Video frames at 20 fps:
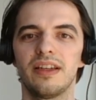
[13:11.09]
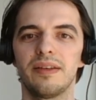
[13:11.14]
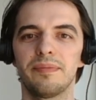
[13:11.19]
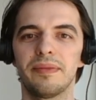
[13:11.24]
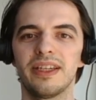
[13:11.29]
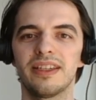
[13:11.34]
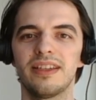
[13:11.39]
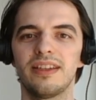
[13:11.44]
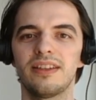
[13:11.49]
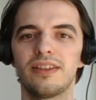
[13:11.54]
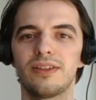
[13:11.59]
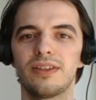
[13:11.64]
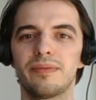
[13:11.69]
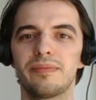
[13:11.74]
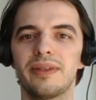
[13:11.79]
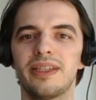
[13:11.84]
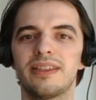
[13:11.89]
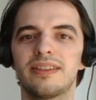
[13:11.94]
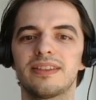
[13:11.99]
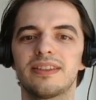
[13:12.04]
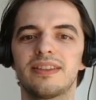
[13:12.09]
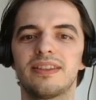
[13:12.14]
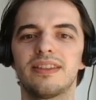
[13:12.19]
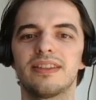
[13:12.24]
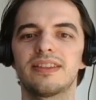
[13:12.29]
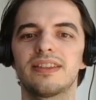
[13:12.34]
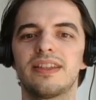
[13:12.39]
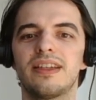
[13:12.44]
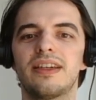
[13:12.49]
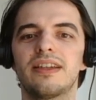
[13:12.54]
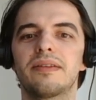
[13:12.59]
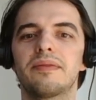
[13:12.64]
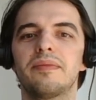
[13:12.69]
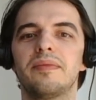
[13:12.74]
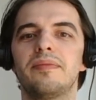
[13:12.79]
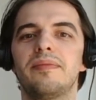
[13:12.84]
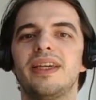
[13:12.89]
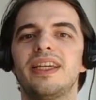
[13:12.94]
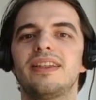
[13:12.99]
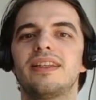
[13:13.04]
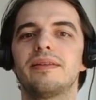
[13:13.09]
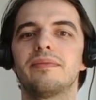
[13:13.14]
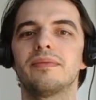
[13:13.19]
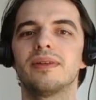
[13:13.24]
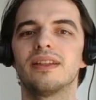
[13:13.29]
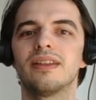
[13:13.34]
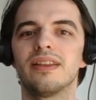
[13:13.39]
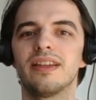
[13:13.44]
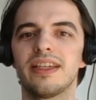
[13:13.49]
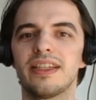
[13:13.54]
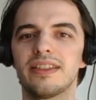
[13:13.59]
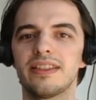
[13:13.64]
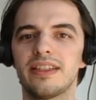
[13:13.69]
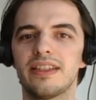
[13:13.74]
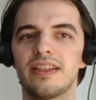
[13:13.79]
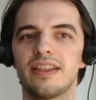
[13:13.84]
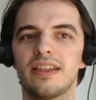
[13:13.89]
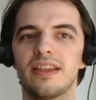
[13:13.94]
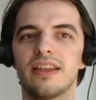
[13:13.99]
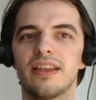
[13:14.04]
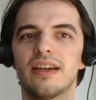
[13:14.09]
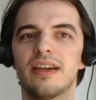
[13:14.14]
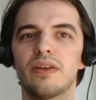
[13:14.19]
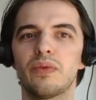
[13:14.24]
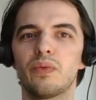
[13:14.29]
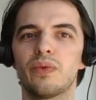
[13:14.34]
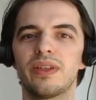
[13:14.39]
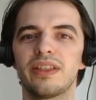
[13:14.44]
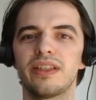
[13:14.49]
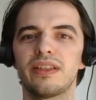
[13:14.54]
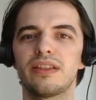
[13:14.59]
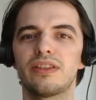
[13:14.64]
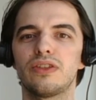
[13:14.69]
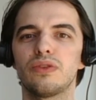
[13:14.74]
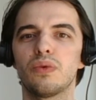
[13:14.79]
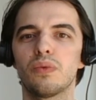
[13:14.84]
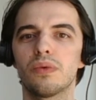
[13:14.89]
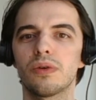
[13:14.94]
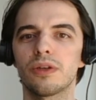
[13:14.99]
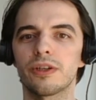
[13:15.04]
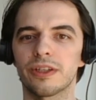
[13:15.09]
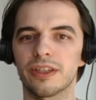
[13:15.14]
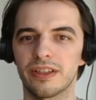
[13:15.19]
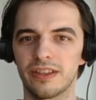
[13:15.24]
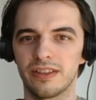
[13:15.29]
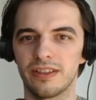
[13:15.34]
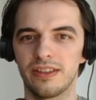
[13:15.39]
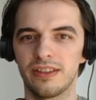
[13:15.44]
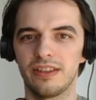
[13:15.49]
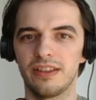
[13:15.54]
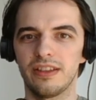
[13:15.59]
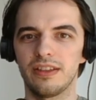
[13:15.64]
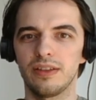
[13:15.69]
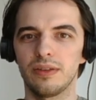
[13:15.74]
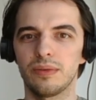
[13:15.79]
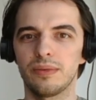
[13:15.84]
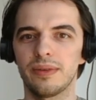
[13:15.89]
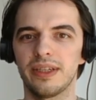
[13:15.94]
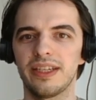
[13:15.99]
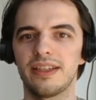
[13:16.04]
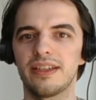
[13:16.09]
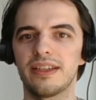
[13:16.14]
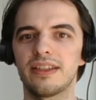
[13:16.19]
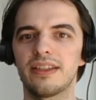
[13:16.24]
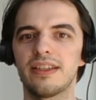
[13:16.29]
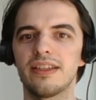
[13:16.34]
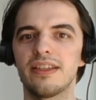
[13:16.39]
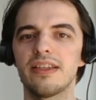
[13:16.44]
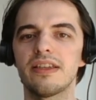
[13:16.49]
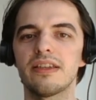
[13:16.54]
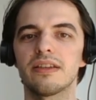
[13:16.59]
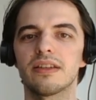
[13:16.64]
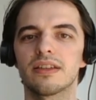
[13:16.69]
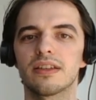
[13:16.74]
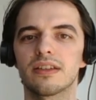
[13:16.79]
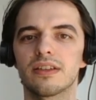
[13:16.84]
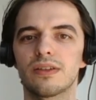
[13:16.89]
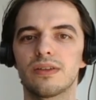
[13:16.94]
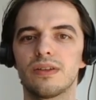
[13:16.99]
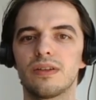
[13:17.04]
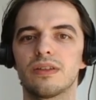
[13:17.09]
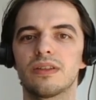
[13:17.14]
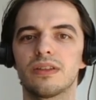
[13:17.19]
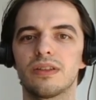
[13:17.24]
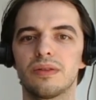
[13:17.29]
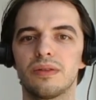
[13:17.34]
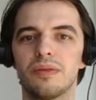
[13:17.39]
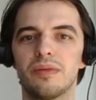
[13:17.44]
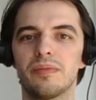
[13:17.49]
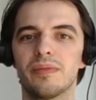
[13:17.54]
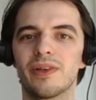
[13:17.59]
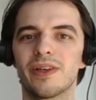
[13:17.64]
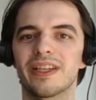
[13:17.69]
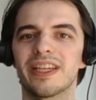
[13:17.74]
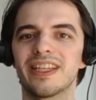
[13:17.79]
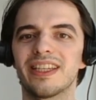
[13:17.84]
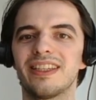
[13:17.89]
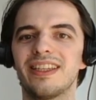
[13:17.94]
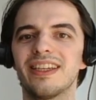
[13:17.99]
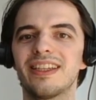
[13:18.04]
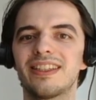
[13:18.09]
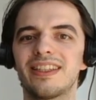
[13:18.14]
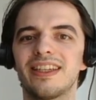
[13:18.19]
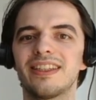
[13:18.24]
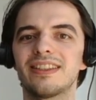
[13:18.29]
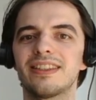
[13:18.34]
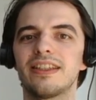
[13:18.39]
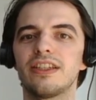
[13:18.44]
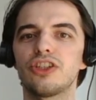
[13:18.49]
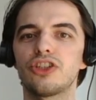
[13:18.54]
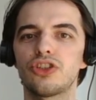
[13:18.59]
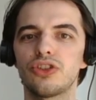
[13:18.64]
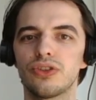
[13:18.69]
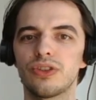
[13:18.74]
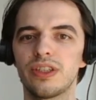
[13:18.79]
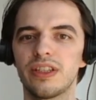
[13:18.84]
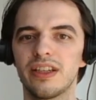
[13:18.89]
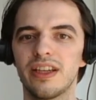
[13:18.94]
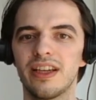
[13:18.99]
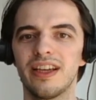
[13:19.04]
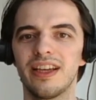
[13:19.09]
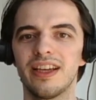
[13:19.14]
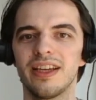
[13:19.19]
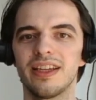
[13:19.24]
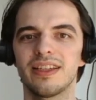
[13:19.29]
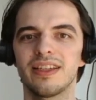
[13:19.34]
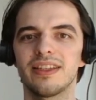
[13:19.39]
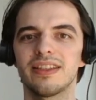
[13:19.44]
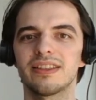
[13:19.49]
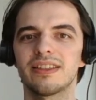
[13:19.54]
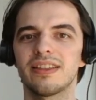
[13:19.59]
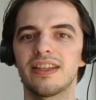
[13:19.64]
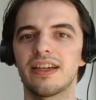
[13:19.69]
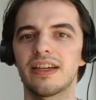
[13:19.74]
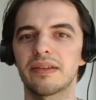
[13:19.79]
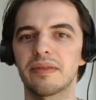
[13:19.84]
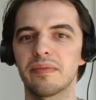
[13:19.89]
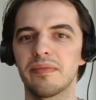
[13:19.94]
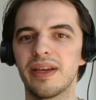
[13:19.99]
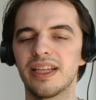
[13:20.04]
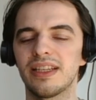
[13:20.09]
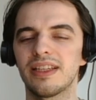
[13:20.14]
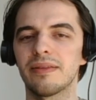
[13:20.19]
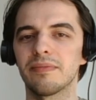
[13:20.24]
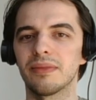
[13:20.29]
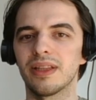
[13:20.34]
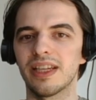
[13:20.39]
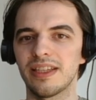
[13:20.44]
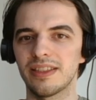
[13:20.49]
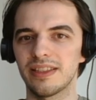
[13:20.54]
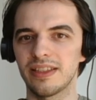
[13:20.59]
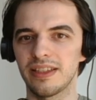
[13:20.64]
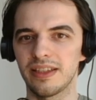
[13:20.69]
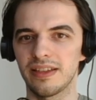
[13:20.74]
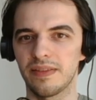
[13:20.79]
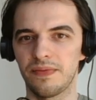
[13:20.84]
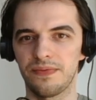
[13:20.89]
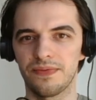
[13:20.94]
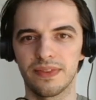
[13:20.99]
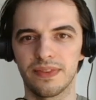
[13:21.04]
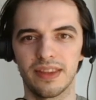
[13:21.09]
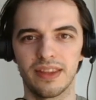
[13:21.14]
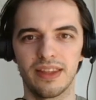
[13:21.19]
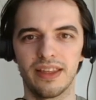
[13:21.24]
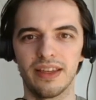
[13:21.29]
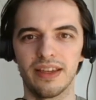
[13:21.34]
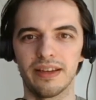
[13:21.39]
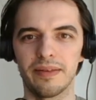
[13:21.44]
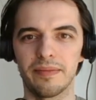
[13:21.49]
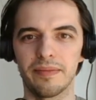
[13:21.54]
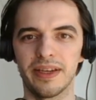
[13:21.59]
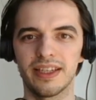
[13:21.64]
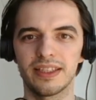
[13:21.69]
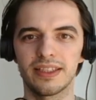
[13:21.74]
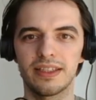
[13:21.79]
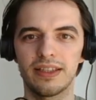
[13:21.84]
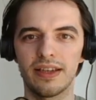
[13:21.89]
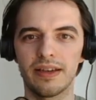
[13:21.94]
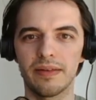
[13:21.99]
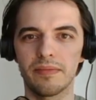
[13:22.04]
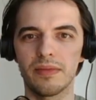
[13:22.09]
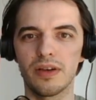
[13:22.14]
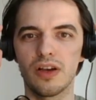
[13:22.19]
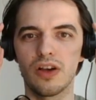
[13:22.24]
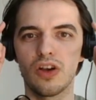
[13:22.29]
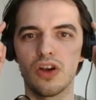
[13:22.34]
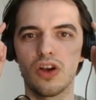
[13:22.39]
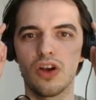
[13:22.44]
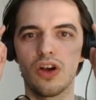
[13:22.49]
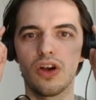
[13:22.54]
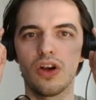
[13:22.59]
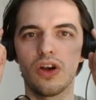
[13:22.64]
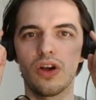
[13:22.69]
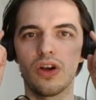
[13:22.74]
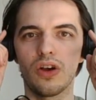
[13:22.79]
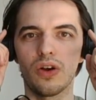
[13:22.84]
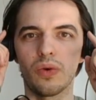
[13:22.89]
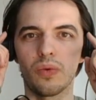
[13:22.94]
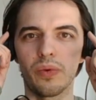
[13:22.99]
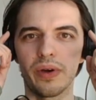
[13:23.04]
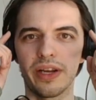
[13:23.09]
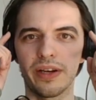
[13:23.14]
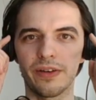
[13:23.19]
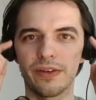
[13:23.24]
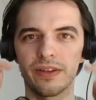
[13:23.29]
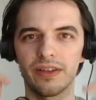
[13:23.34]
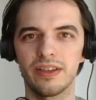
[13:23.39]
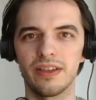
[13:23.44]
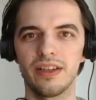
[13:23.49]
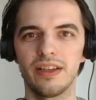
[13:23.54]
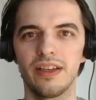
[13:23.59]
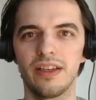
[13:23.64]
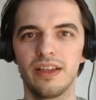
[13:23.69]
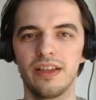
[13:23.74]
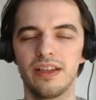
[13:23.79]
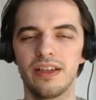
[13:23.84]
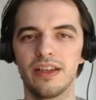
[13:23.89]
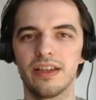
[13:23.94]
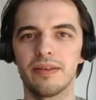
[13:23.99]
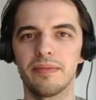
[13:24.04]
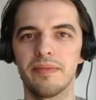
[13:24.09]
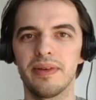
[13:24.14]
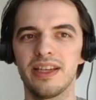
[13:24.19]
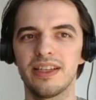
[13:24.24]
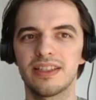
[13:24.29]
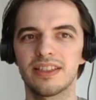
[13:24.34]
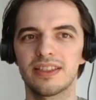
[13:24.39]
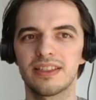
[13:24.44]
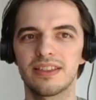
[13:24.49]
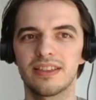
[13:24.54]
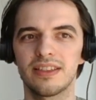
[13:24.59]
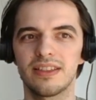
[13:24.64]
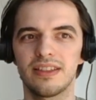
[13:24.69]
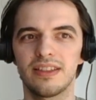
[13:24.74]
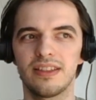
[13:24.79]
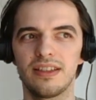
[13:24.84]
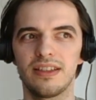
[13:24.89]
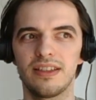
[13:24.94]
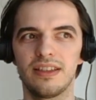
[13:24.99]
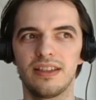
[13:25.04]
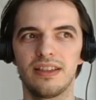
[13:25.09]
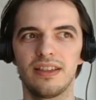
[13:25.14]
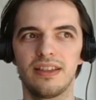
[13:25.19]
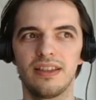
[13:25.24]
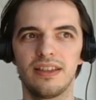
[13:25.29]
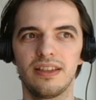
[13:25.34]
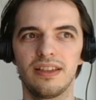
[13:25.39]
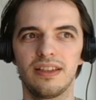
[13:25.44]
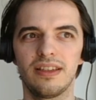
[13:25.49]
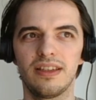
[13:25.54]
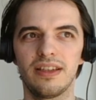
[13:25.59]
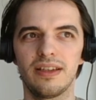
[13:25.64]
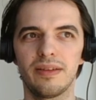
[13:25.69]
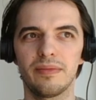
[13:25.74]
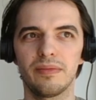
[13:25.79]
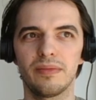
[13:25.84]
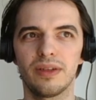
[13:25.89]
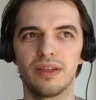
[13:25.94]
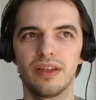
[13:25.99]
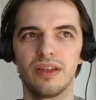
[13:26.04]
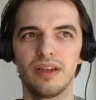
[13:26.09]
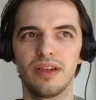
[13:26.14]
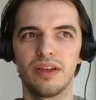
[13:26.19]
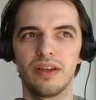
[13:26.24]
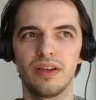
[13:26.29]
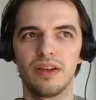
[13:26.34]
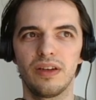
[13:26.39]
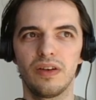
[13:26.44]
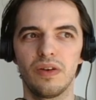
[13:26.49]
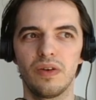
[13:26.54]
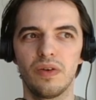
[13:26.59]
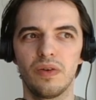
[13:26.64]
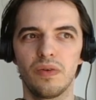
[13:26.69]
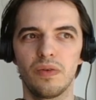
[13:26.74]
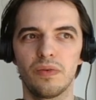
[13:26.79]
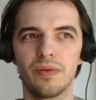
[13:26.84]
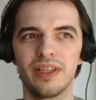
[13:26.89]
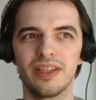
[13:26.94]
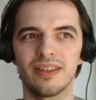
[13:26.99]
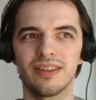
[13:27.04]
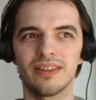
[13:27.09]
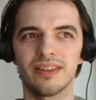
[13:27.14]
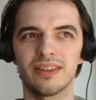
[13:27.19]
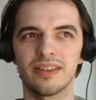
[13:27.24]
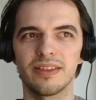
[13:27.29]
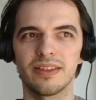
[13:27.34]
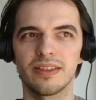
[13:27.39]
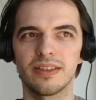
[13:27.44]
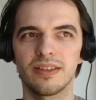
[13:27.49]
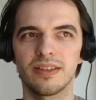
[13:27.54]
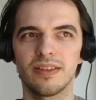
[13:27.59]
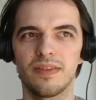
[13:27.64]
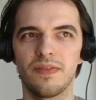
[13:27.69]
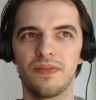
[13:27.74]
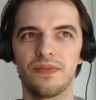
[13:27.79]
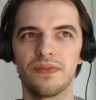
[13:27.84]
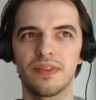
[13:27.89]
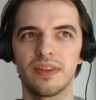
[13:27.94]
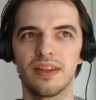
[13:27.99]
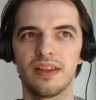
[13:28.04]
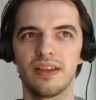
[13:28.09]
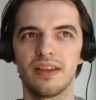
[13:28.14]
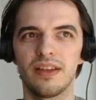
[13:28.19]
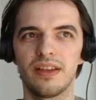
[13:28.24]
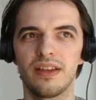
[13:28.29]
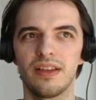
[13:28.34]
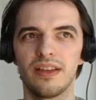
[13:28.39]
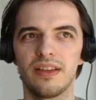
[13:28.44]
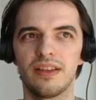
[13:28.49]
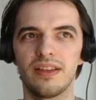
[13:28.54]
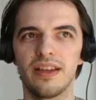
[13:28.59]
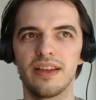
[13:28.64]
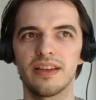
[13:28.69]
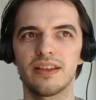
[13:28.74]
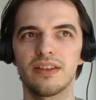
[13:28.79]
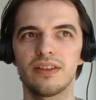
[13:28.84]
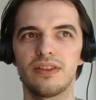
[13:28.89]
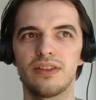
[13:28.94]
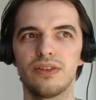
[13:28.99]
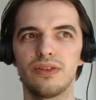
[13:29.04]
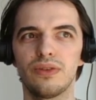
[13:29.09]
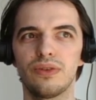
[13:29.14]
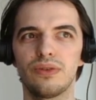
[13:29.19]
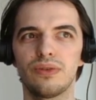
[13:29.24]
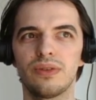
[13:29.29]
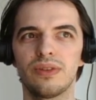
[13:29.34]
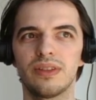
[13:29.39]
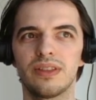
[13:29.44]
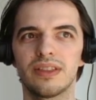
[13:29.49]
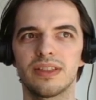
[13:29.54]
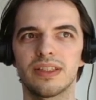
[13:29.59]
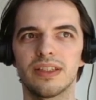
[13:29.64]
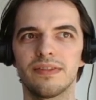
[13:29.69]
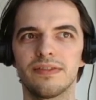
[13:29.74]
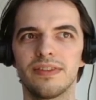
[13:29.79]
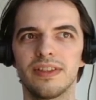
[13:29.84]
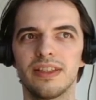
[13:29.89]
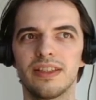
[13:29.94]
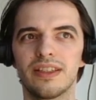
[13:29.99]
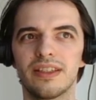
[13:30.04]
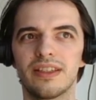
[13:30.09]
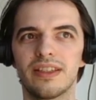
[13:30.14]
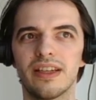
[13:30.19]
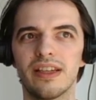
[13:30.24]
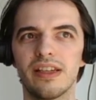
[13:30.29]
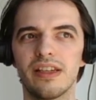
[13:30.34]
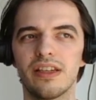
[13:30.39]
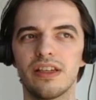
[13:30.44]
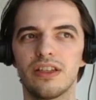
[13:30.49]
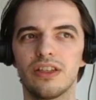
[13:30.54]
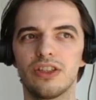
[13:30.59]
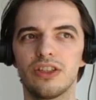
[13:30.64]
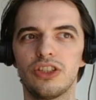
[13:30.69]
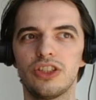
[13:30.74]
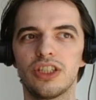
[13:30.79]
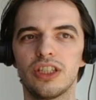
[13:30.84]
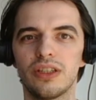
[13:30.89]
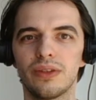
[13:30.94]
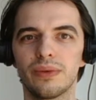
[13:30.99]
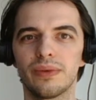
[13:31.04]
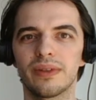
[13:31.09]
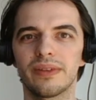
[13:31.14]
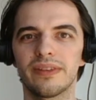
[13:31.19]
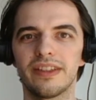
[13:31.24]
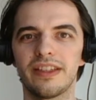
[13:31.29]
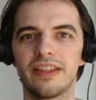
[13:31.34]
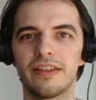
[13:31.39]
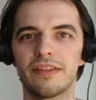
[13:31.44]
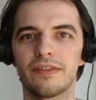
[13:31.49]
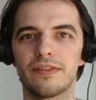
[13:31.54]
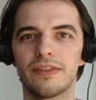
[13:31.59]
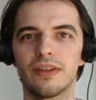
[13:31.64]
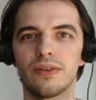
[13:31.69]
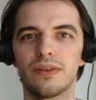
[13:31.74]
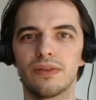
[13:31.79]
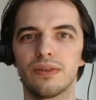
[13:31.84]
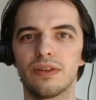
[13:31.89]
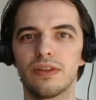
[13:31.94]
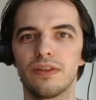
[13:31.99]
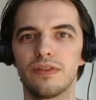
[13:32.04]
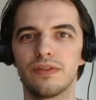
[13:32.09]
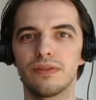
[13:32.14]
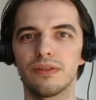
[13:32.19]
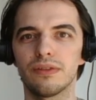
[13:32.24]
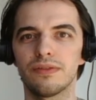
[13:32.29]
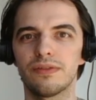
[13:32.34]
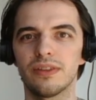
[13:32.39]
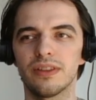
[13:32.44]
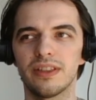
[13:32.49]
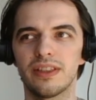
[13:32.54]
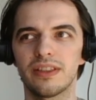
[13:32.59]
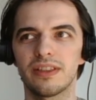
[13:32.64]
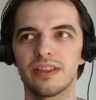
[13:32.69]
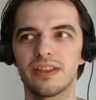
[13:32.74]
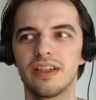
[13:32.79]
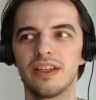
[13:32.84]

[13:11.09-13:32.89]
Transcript: Making their demands does not make them lazy. Not wanting to work in the way that the current market dictates they should does not make them lazy. It makes them aware. It makes them realize they could do something that they genuinely found fulfilling.